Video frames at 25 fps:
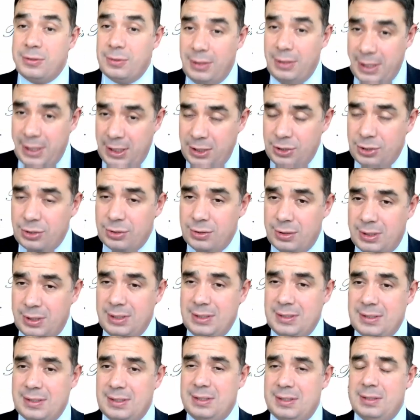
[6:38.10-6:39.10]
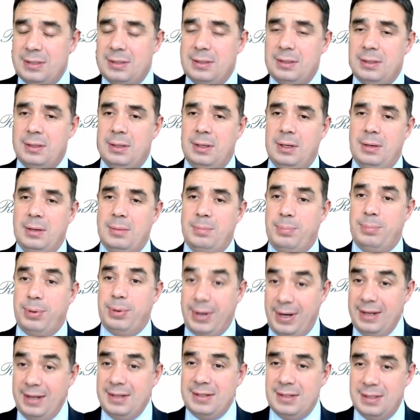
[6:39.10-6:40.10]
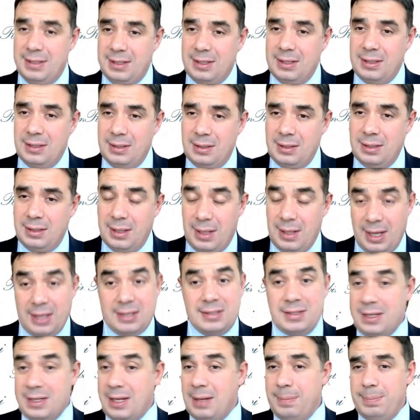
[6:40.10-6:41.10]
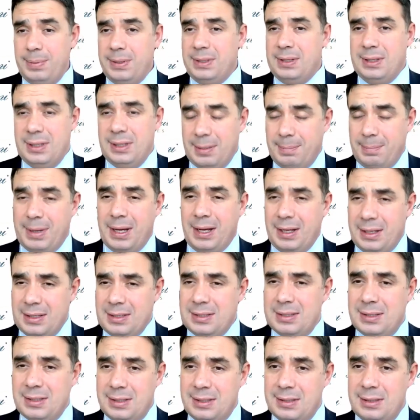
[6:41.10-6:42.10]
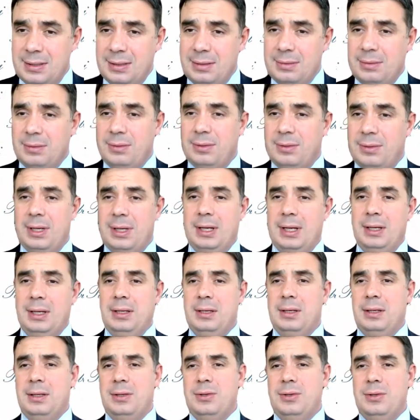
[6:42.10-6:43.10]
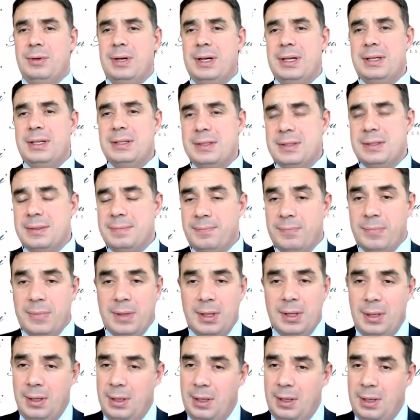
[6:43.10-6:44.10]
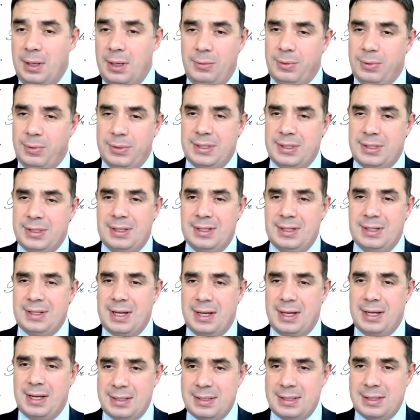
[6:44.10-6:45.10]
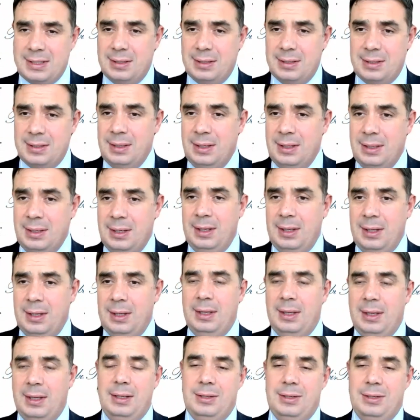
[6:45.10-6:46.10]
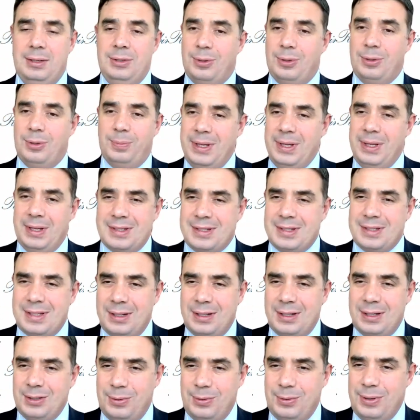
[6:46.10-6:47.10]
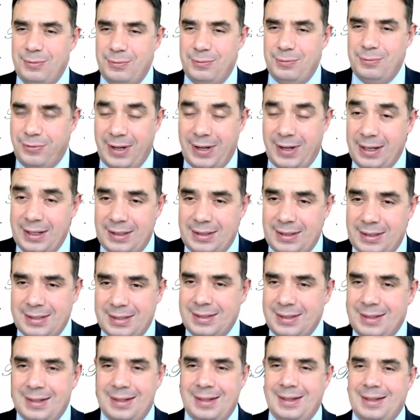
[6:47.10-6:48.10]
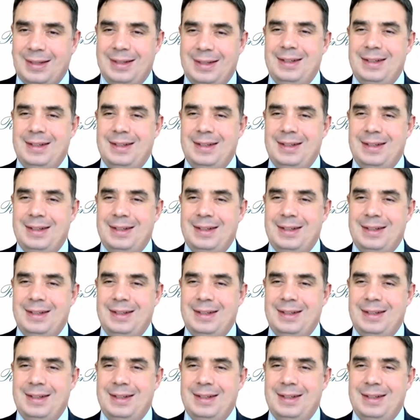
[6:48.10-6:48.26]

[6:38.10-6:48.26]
isolationist president, has it happened in the past? Okay, in the US, it was a disaster. Europeans tend to infight.